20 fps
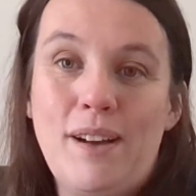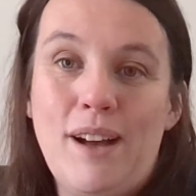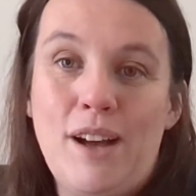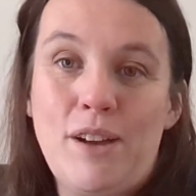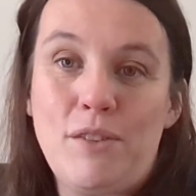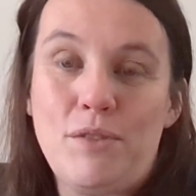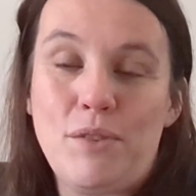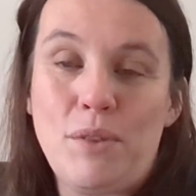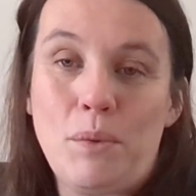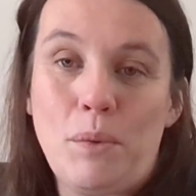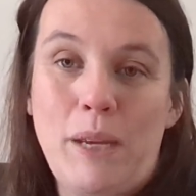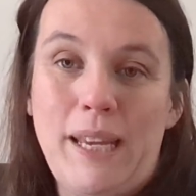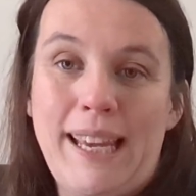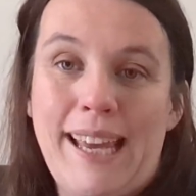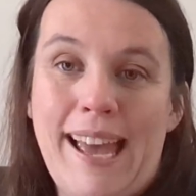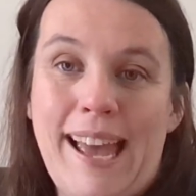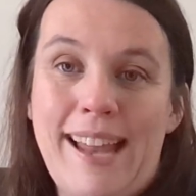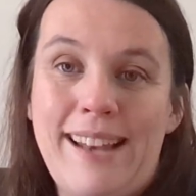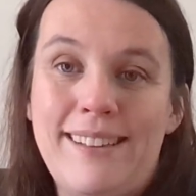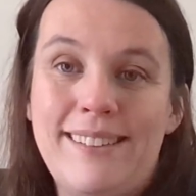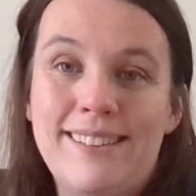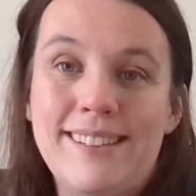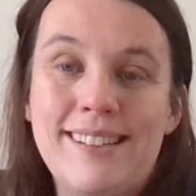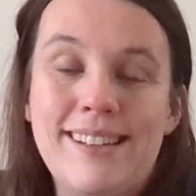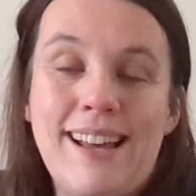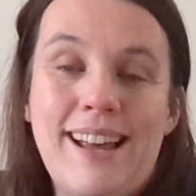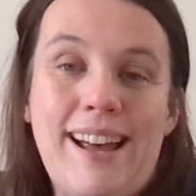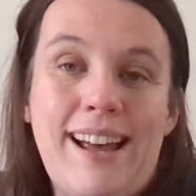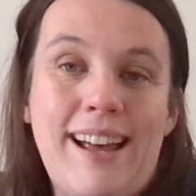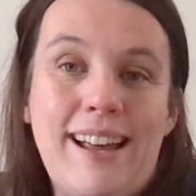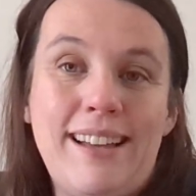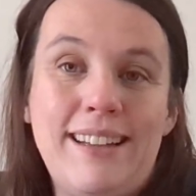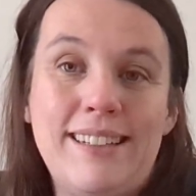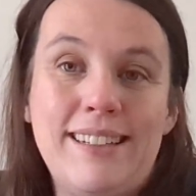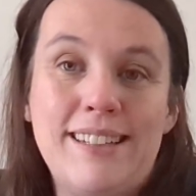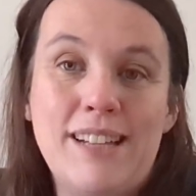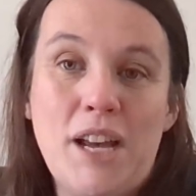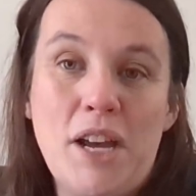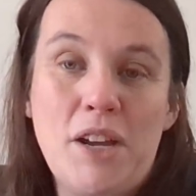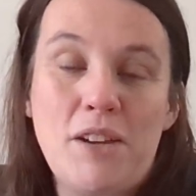over the weekend.
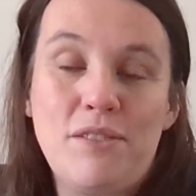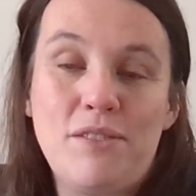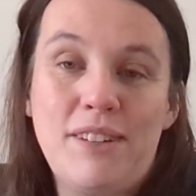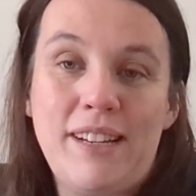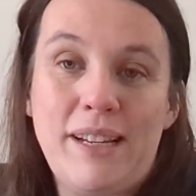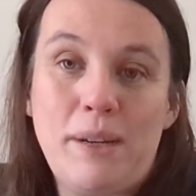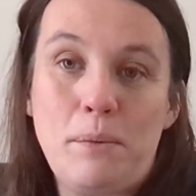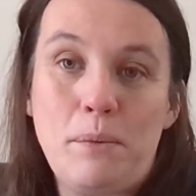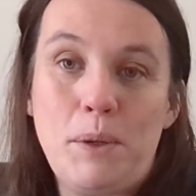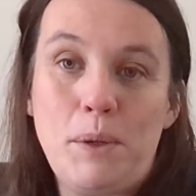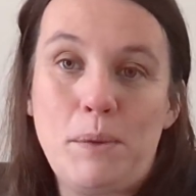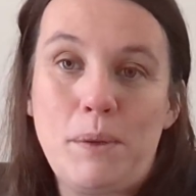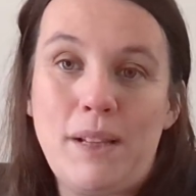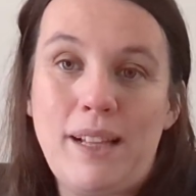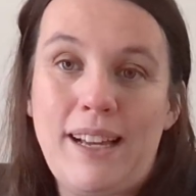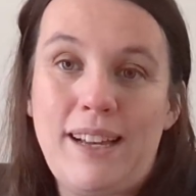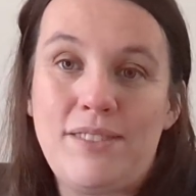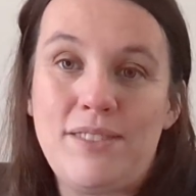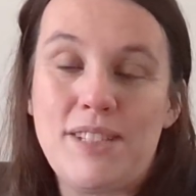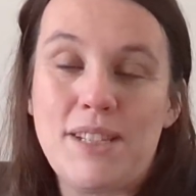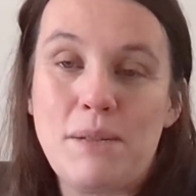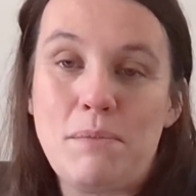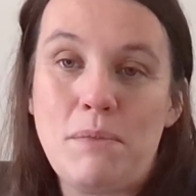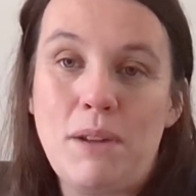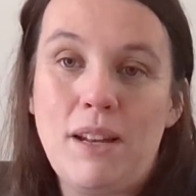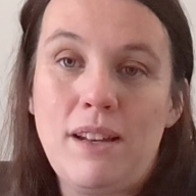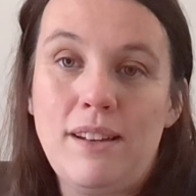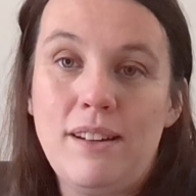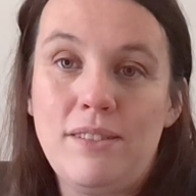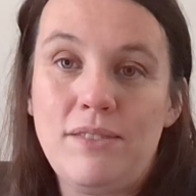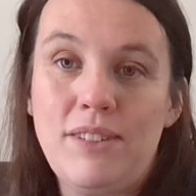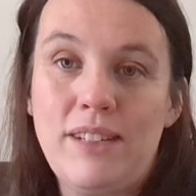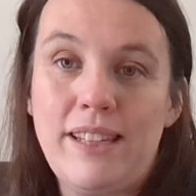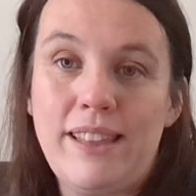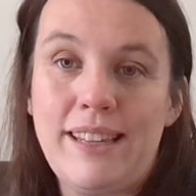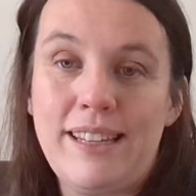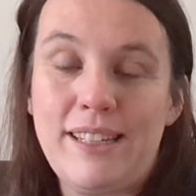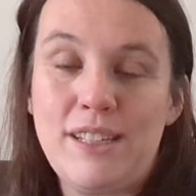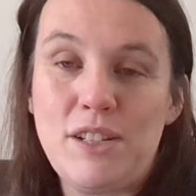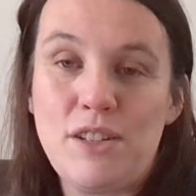And hopefully we will have some lovely
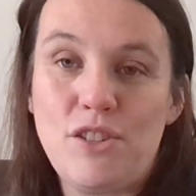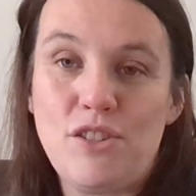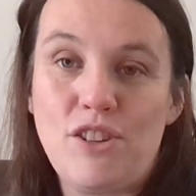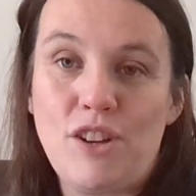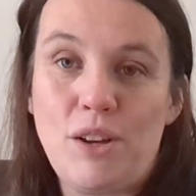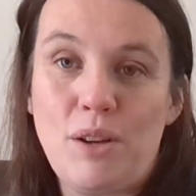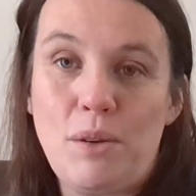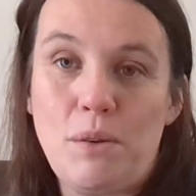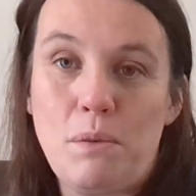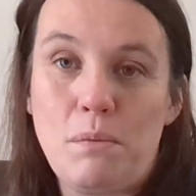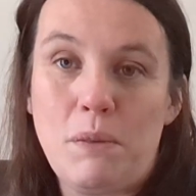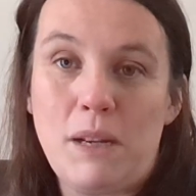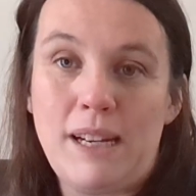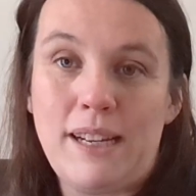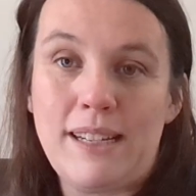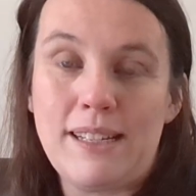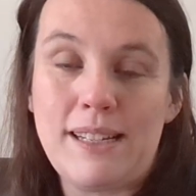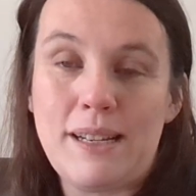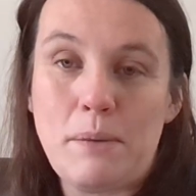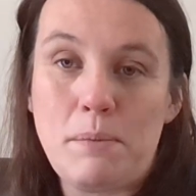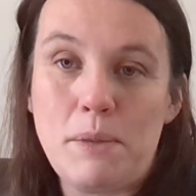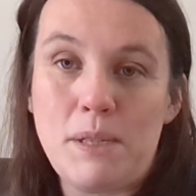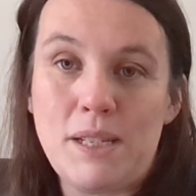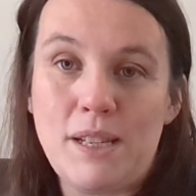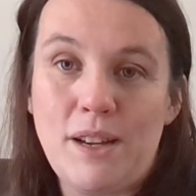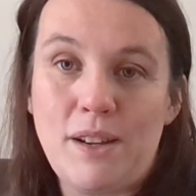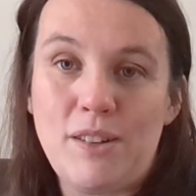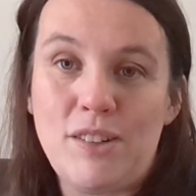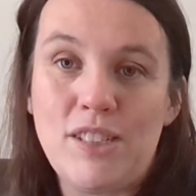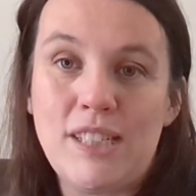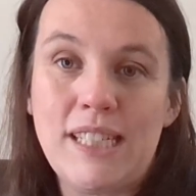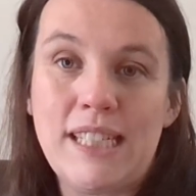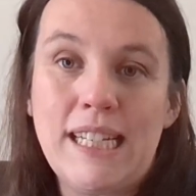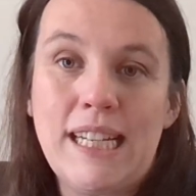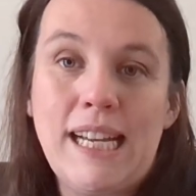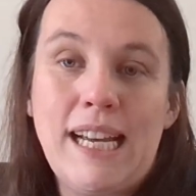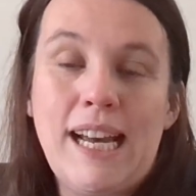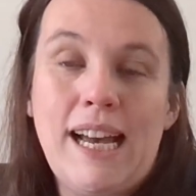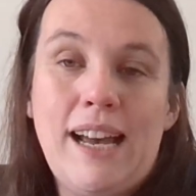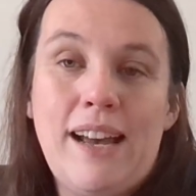things to show you in my next episode
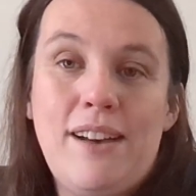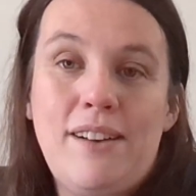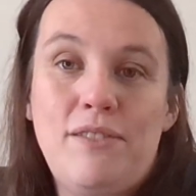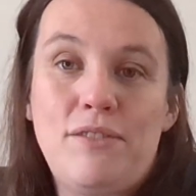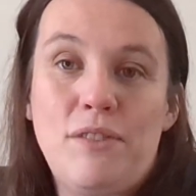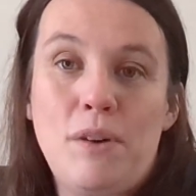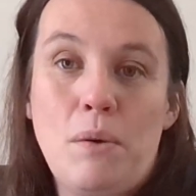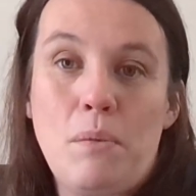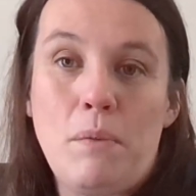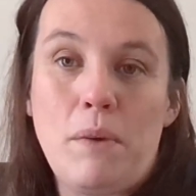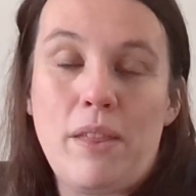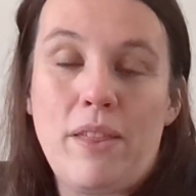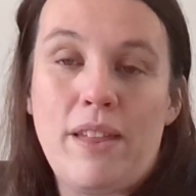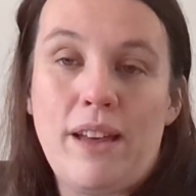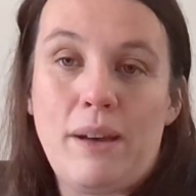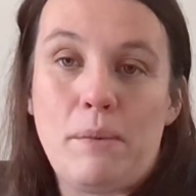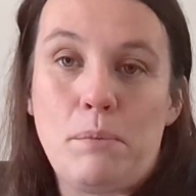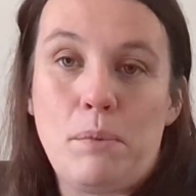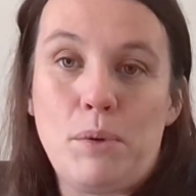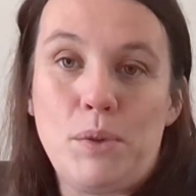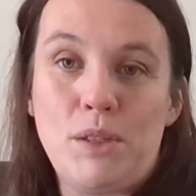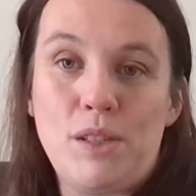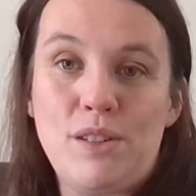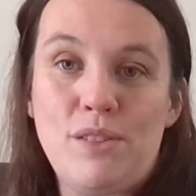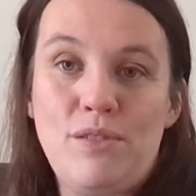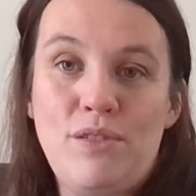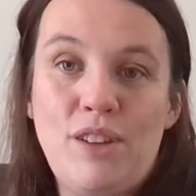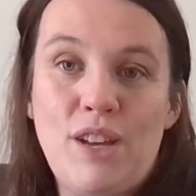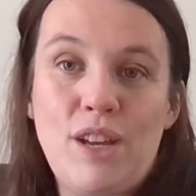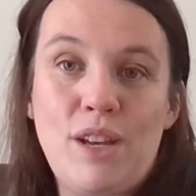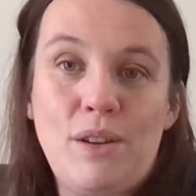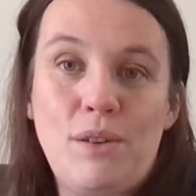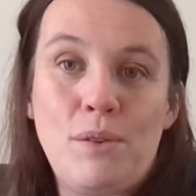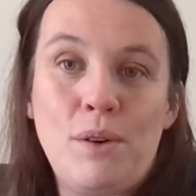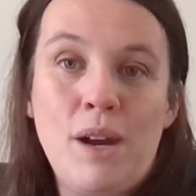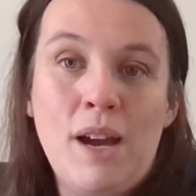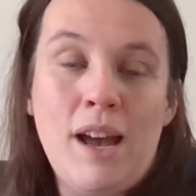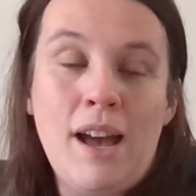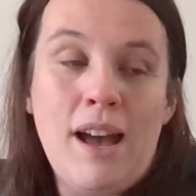from that point of view.